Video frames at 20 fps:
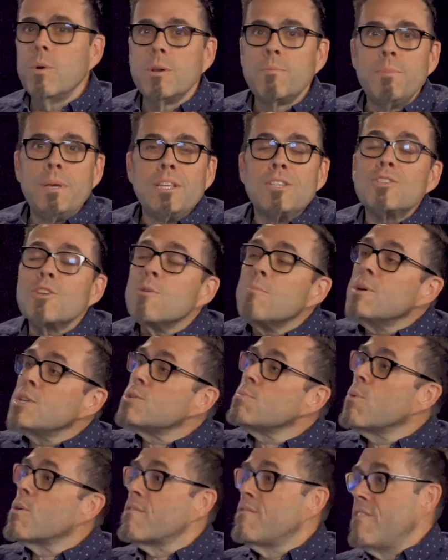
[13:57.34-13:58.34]
be so
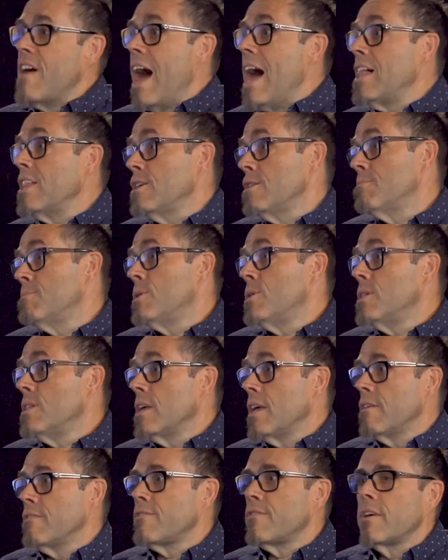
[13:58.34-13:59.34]
much more valuable
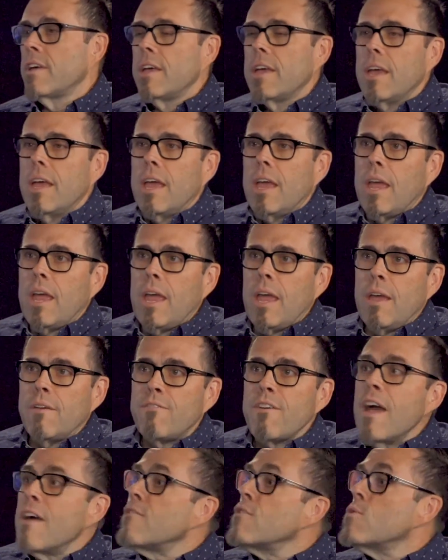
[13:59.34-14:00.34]
if
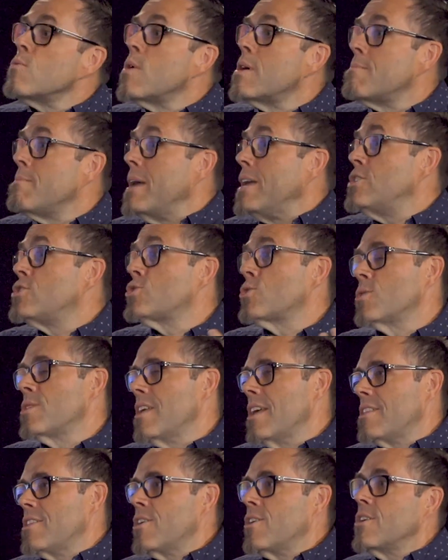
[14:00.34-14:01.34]
everyone made sure
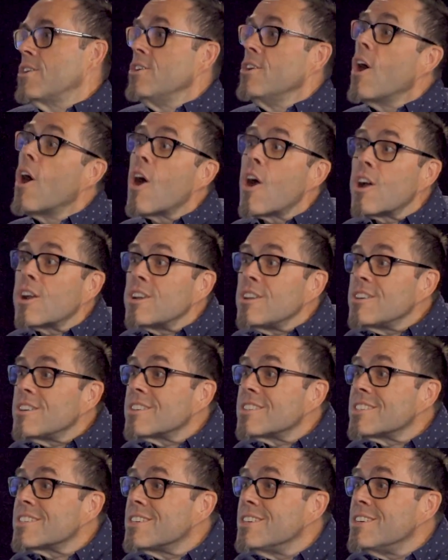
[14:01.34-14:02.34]
that their yard
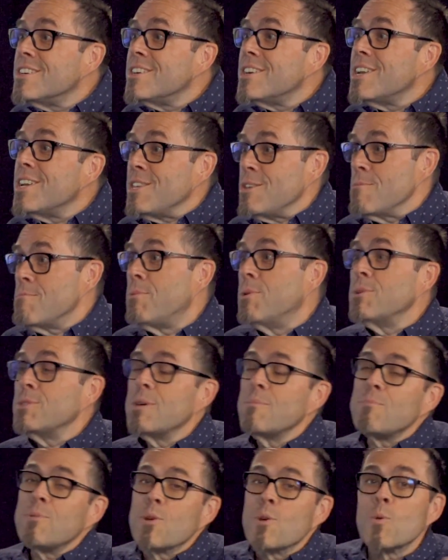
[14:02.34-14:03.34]
looks good, and you pulled up your